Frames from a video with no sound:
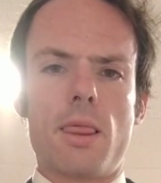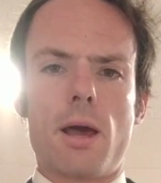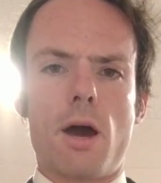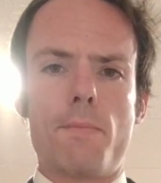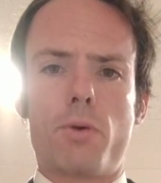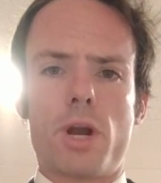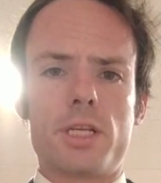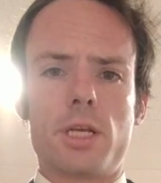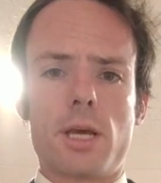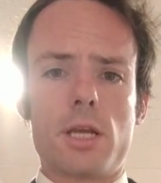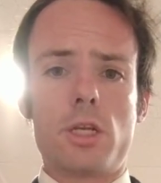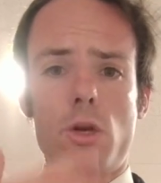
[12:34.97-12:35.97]

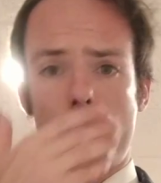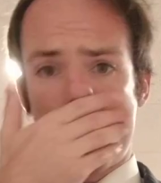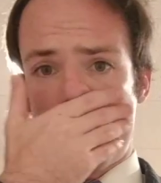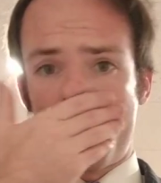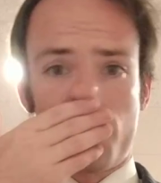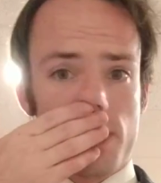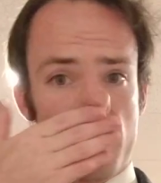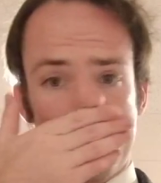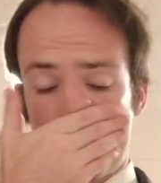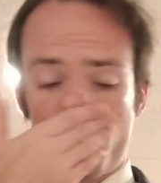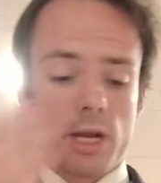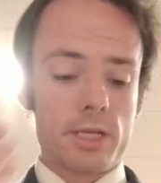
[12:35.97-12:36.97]
unprecedented wealth and
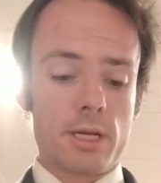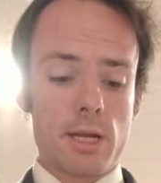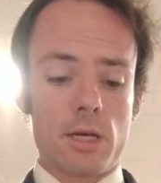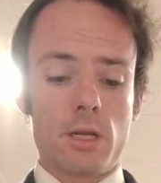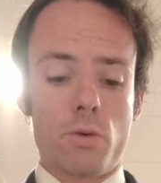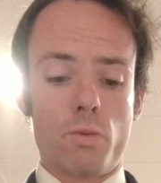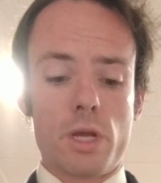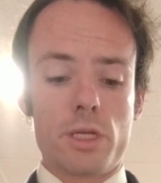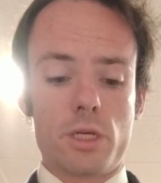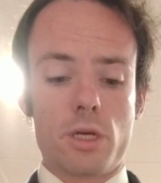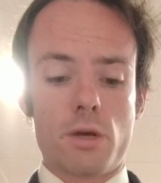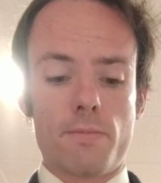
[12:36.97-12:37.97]
unprecedented
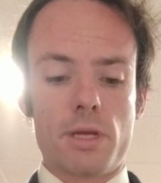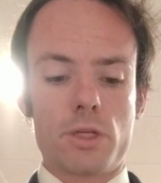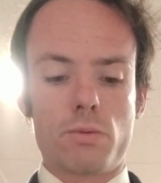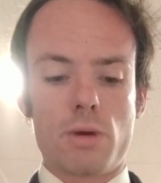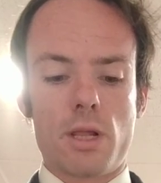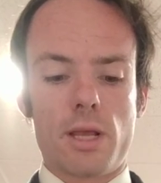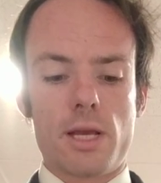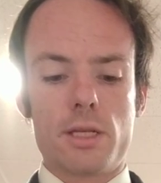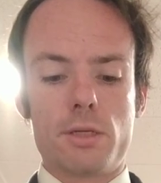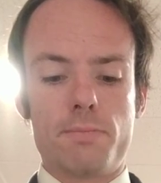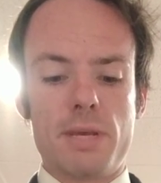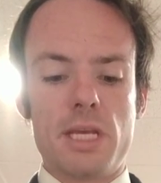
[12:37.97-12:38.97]
wisdom, as well
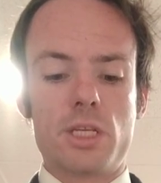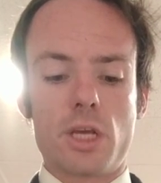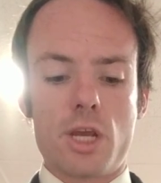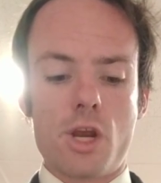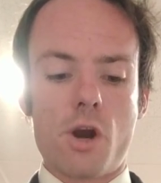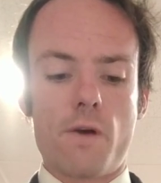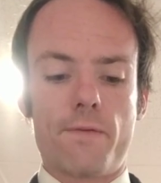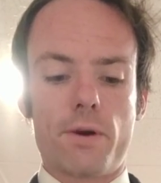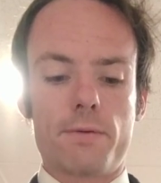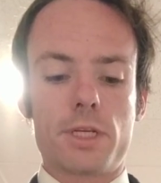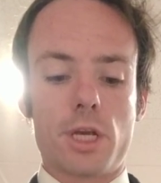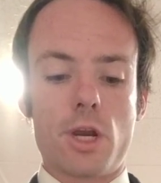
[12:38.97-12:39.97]
as be
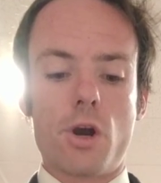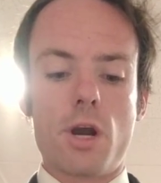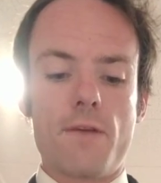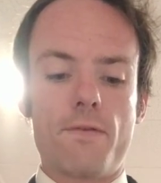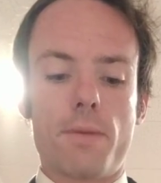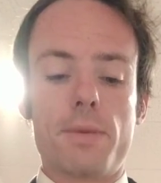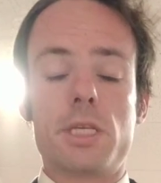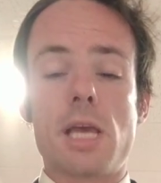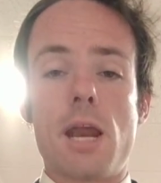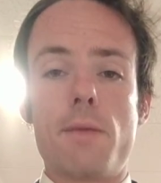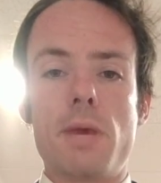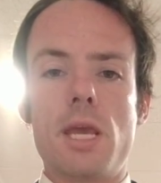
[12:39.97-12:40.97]
security from his
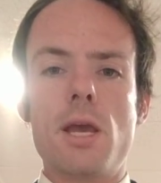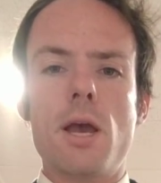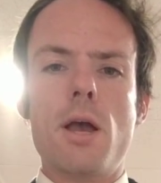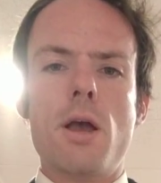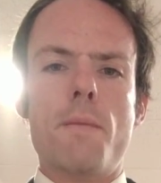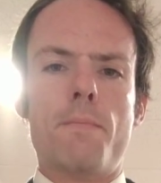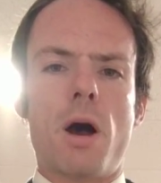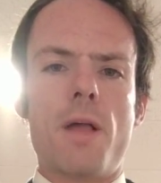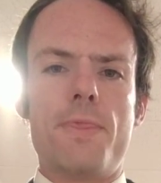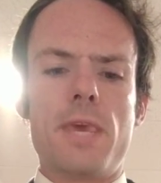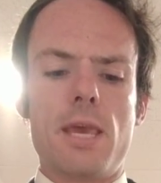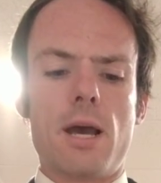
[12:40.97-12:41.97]
enemy.
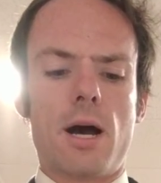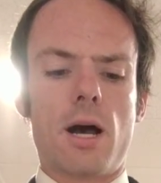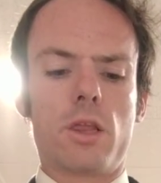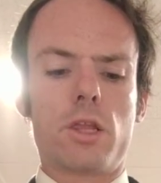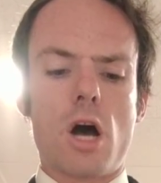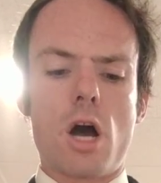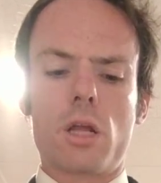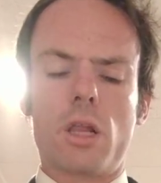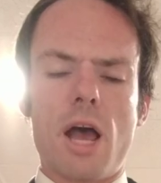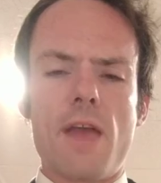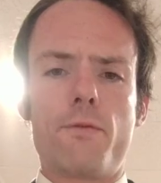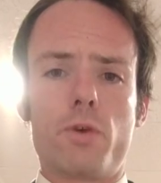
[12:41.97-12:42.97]
But the long
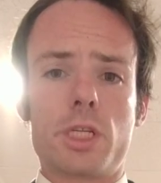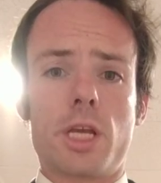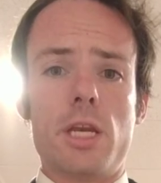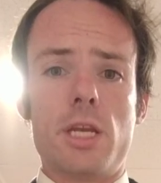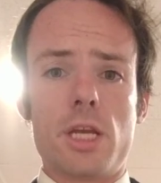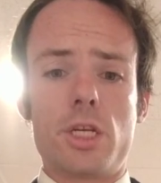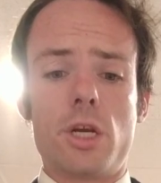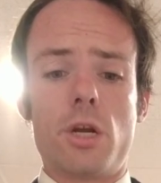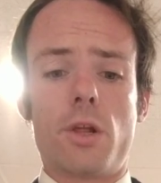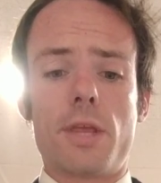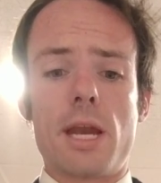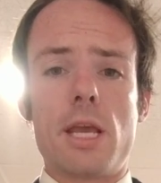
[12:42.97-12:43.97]
life was
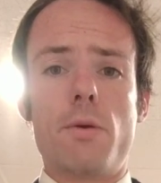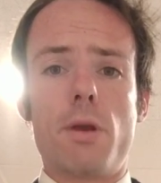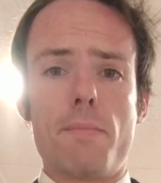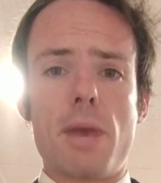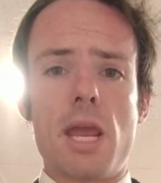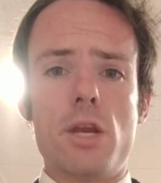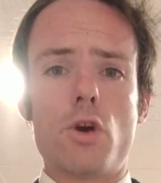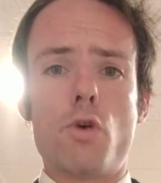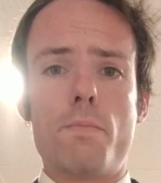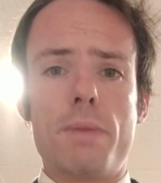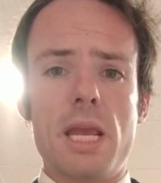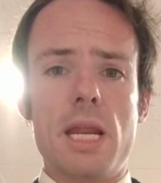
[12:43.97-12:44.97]
conditional that he remained
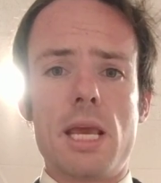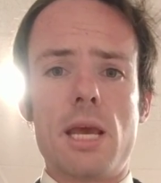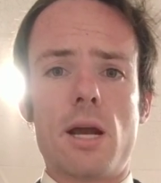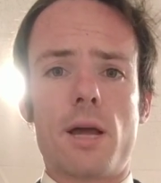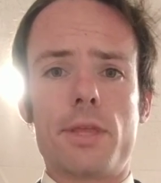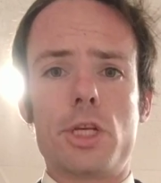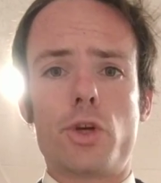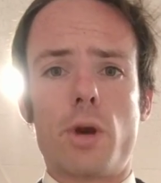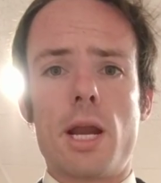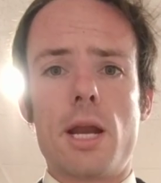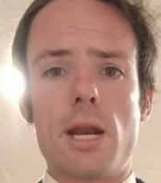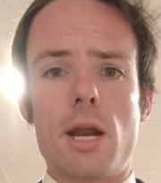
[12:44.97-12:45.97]
obedient on the
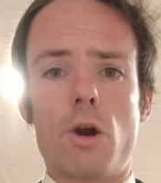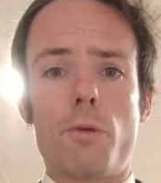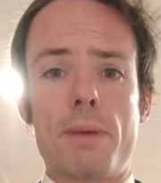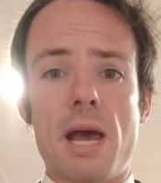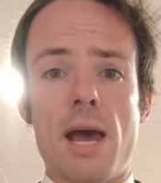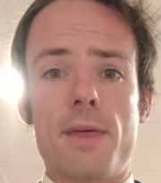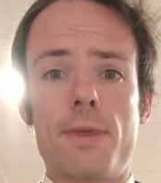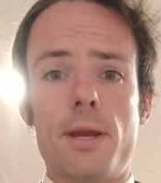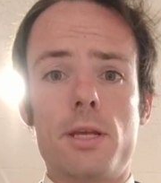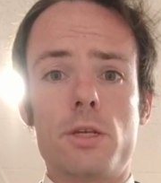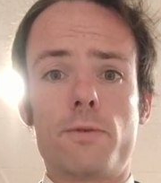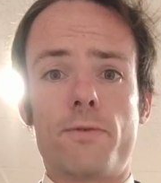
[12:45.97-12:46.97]
straight and narrow path that
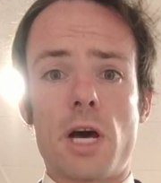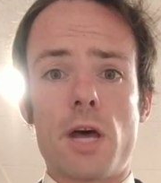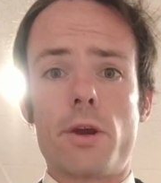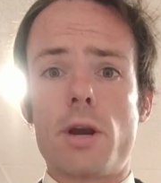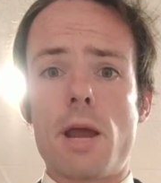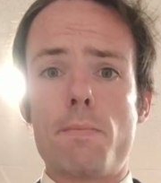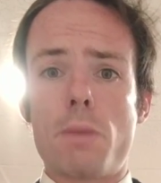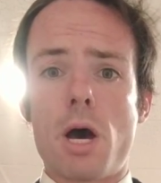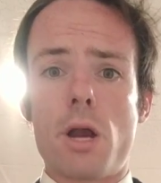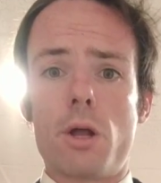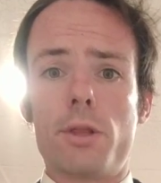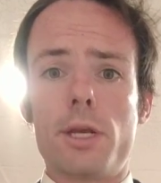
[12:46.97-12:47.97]
his father had
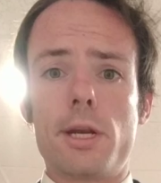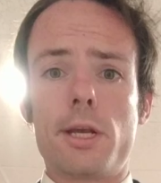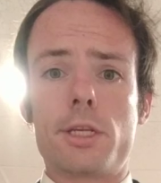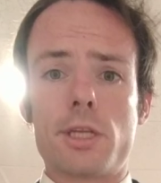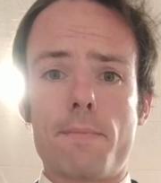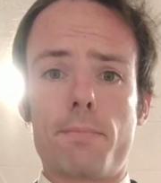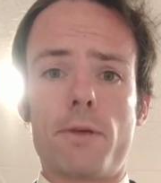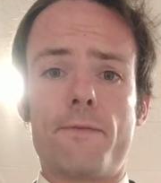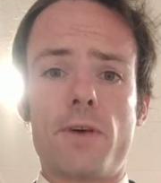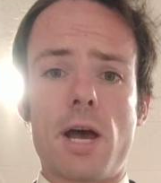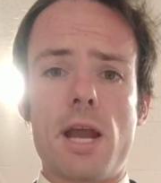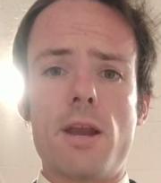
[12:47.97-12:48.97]
modeled and
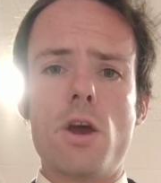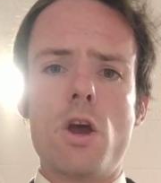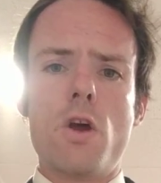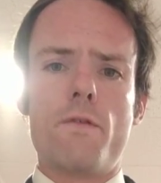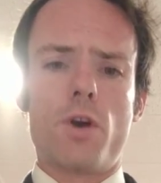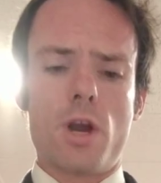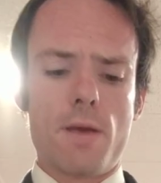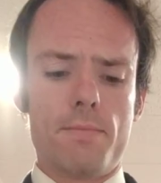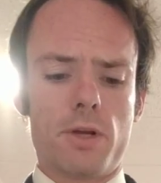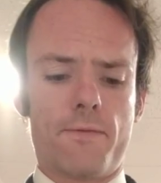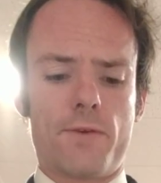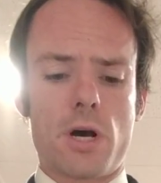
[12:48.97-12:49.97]
exemplified for him
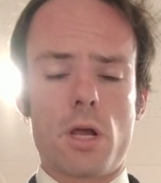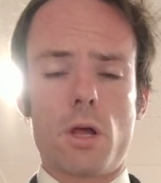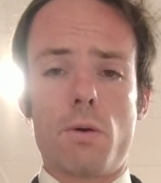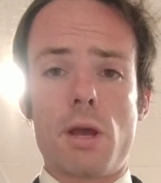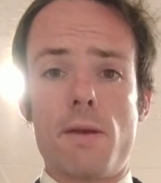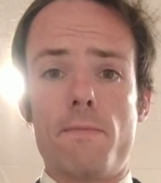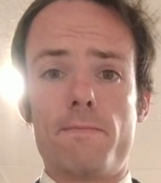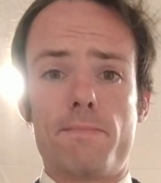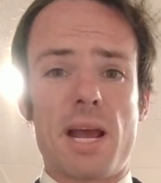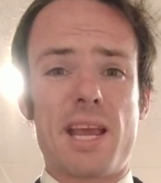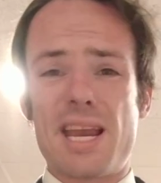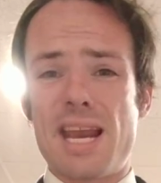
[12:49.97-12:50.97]
to follow, and
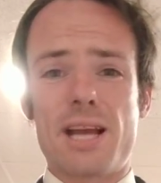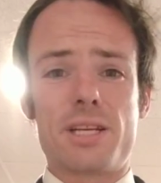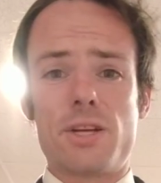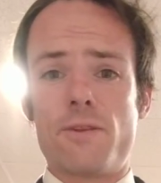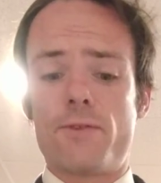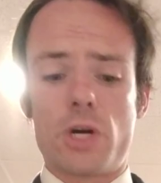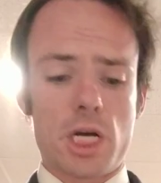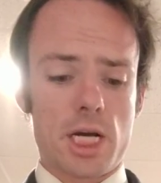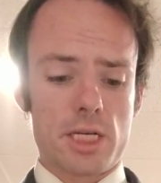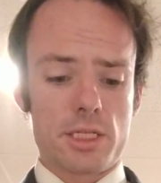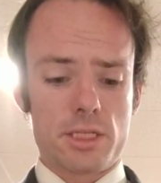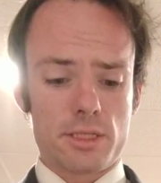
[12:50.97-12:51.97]
by connection for
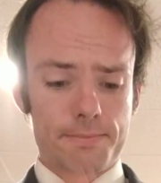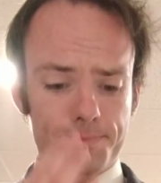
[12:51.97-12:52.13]
us.